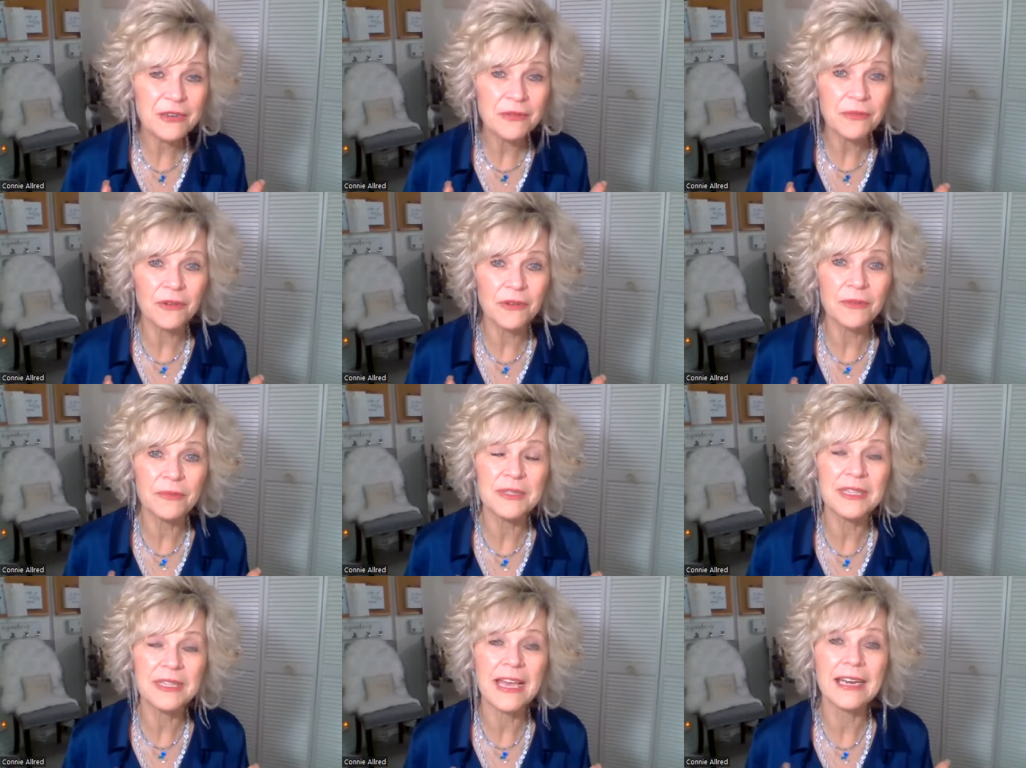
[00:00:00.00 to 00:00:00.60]

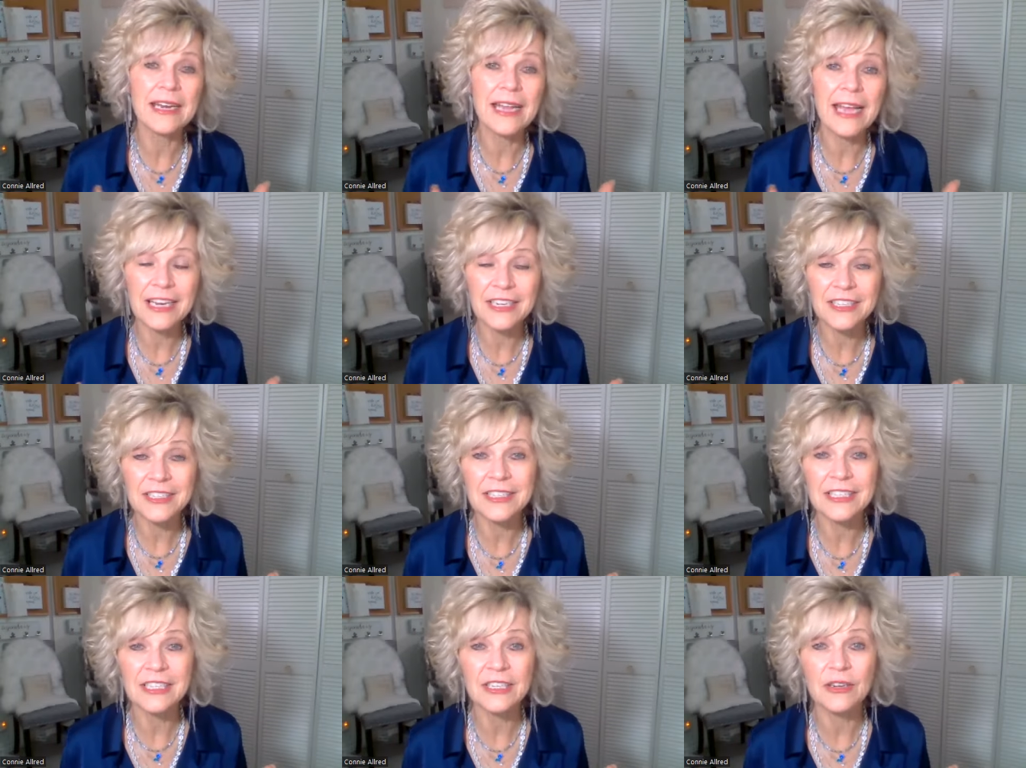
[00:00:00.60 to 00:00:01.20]
groups that
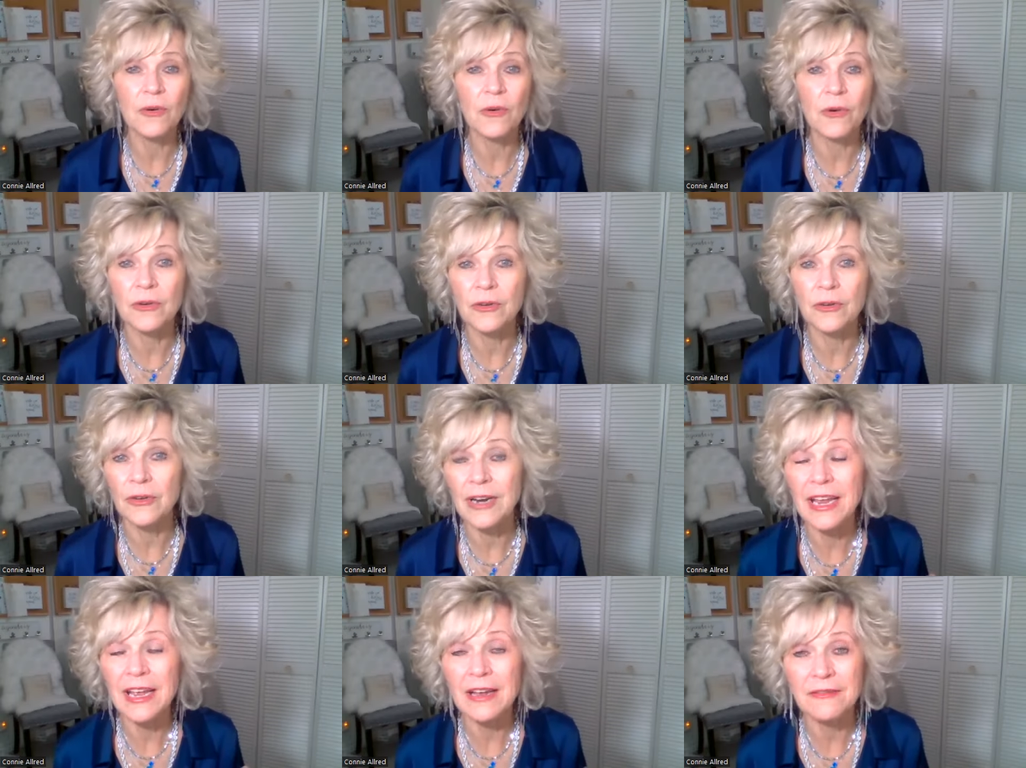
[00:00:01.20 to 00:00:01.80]
actually
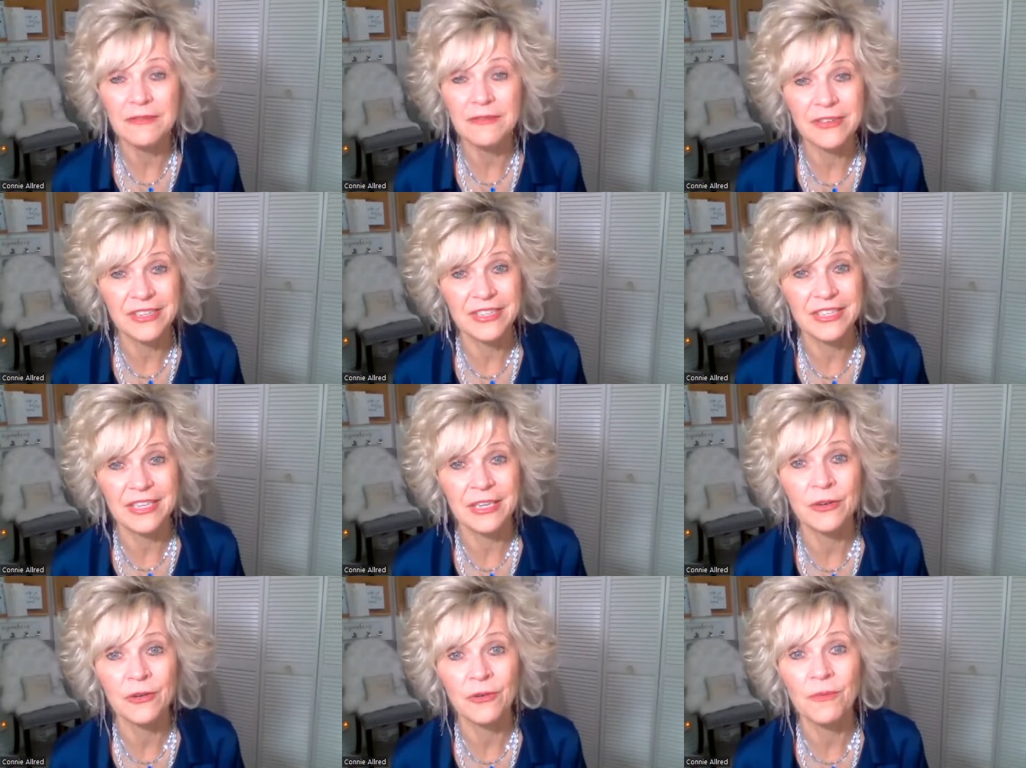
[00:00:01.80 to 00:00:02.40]
order every
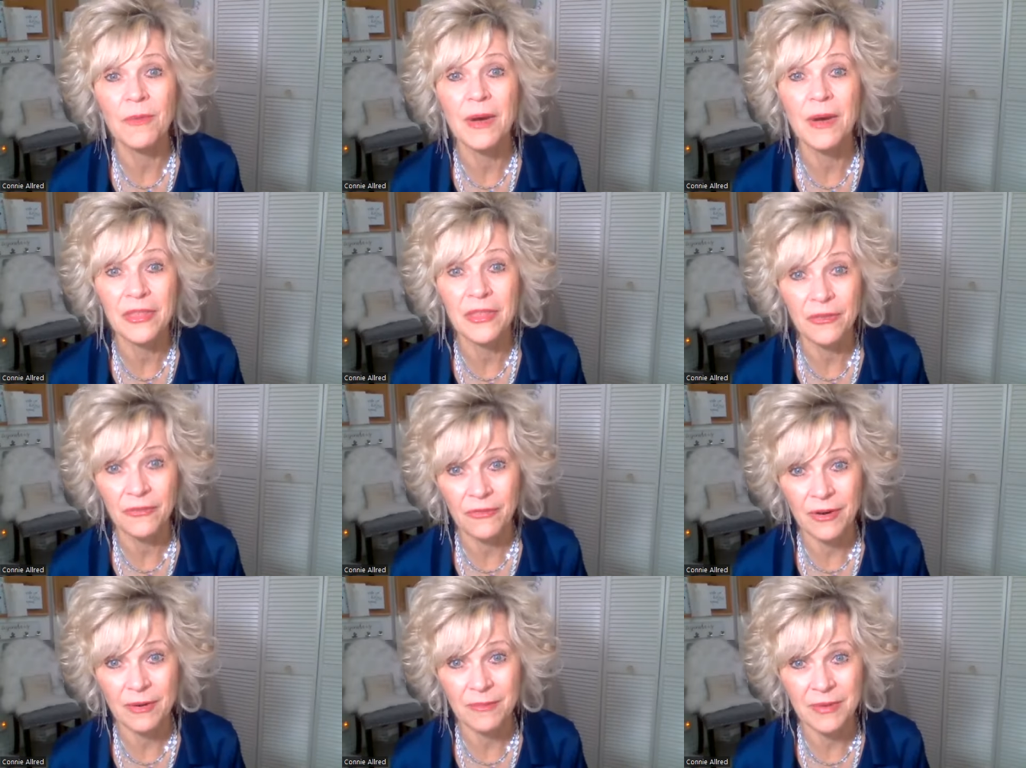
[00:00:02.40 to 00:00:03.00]
single
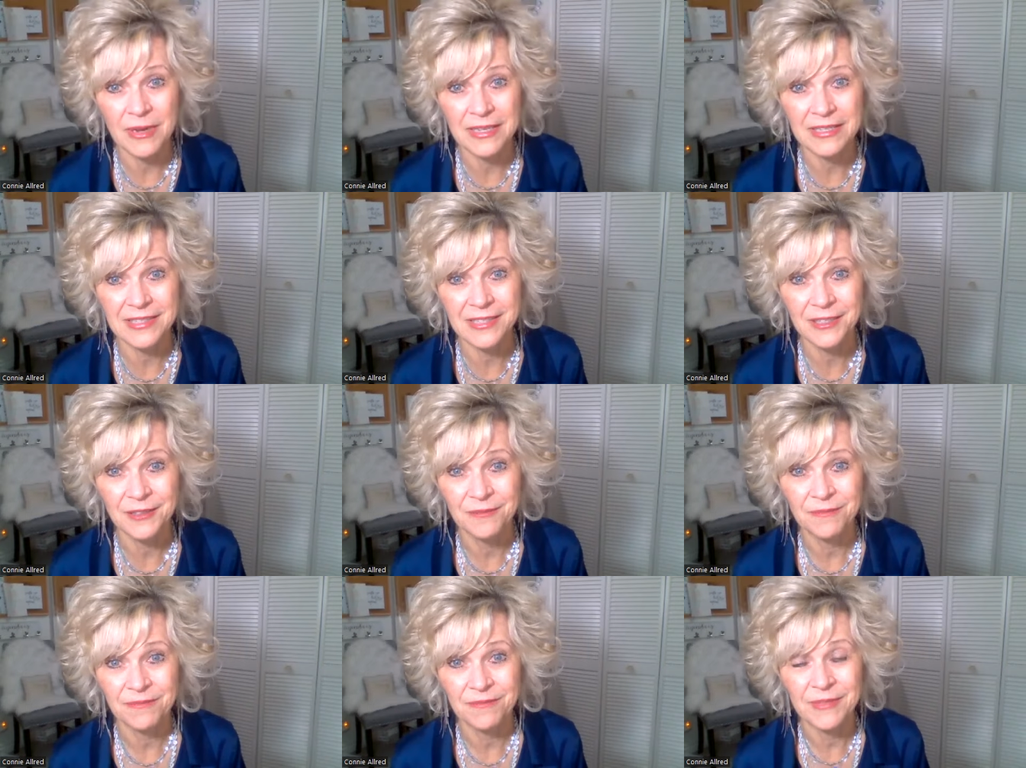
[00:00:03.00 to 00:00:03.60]
month from
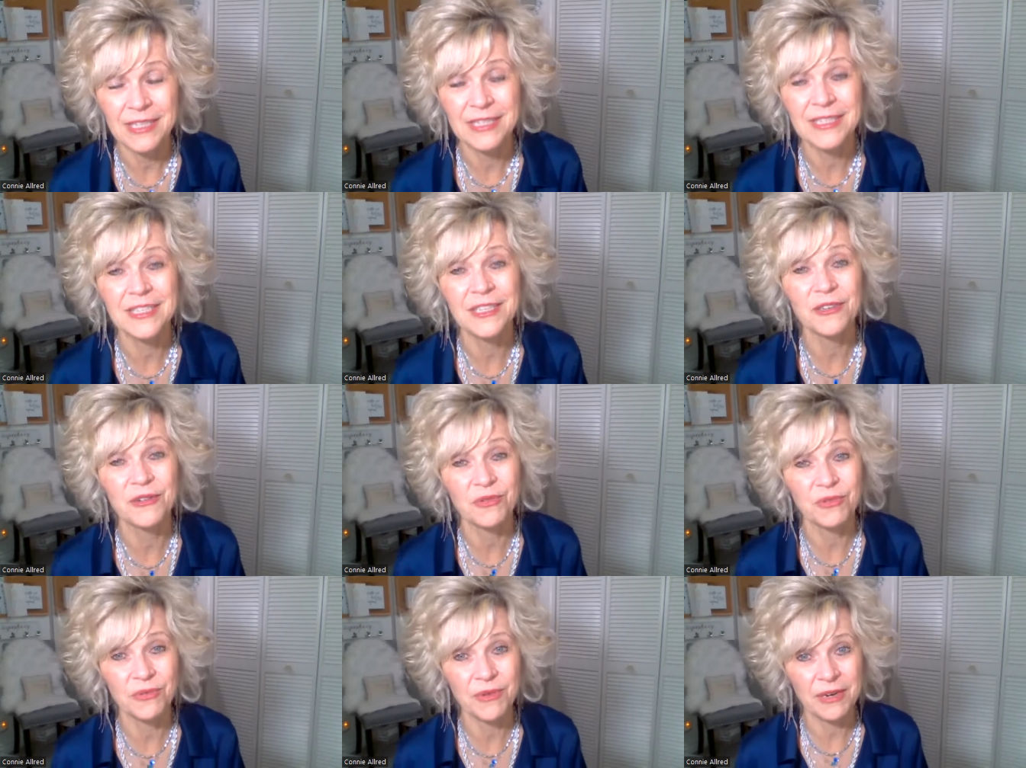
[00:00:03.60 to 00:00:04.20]
us it's
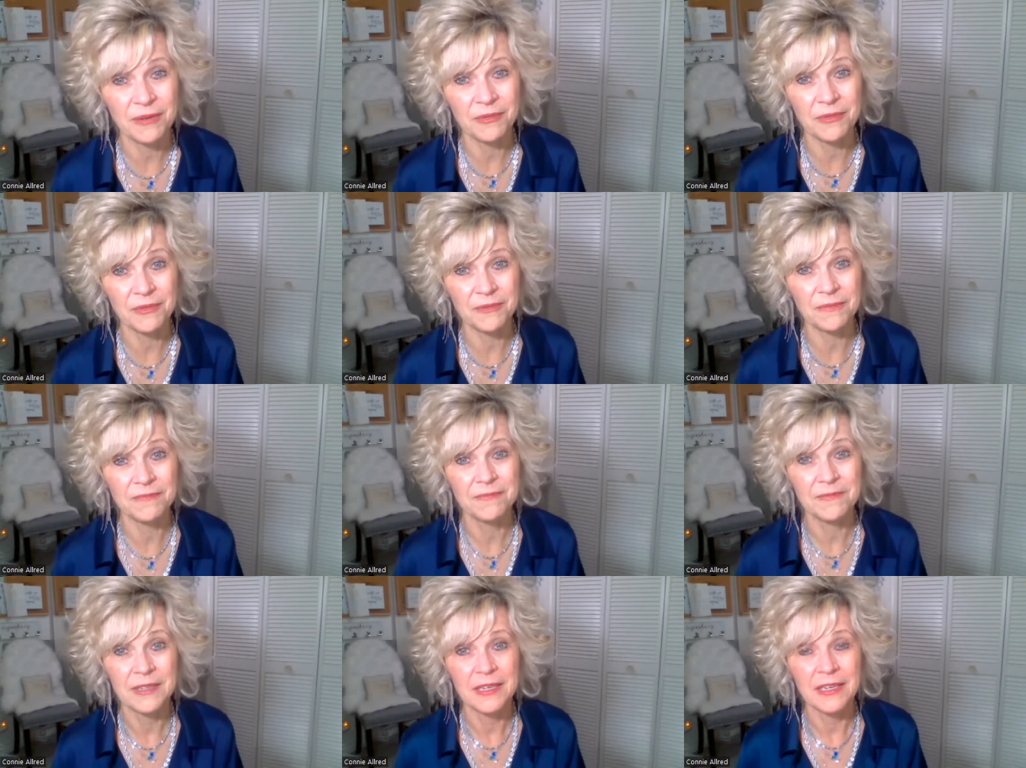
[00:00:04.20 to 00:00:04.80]

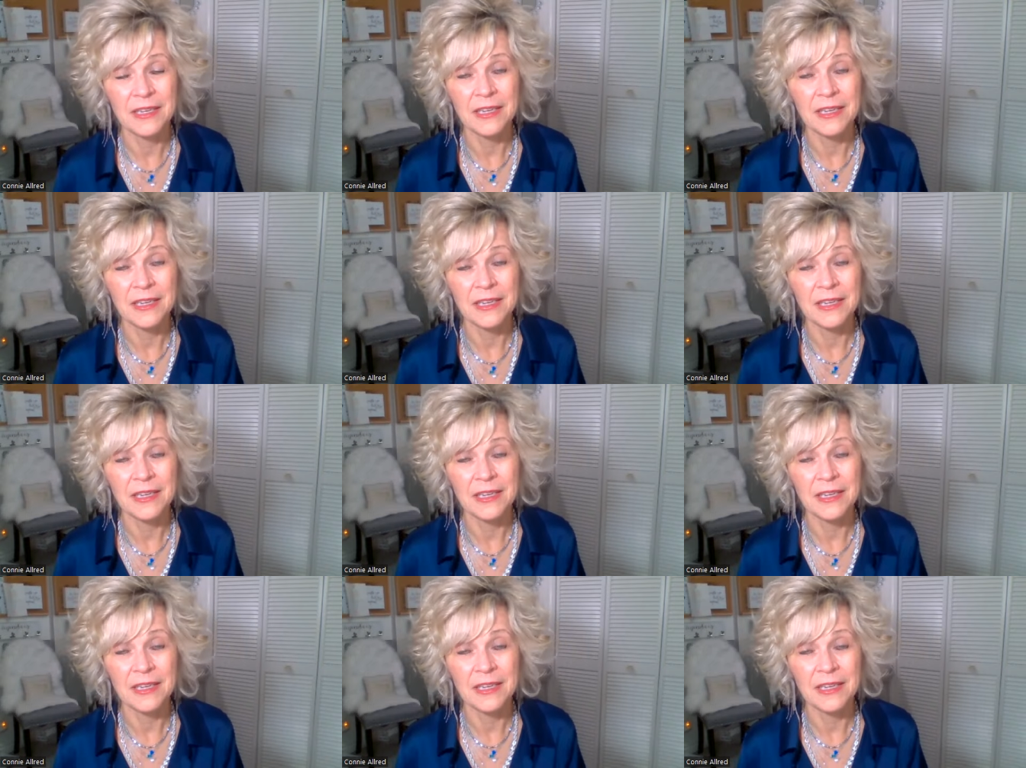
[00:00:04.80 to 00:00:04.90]
incredible